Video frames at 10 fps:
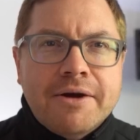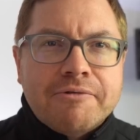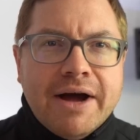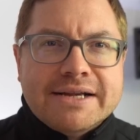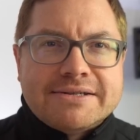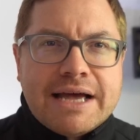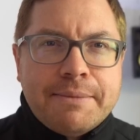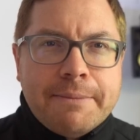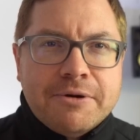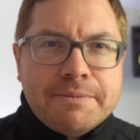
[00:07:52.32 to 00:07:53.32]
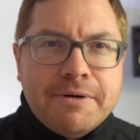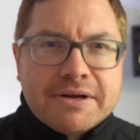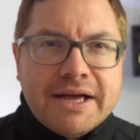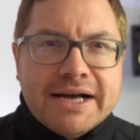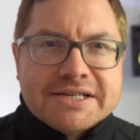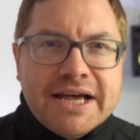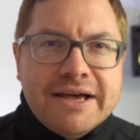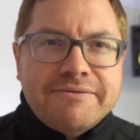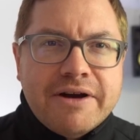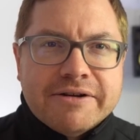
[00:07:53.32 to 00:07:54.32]
Right, coming up on the podcast
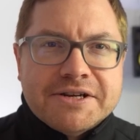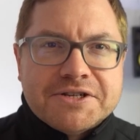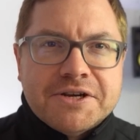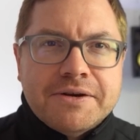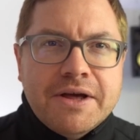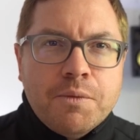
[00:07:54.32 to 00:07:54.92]
very soon,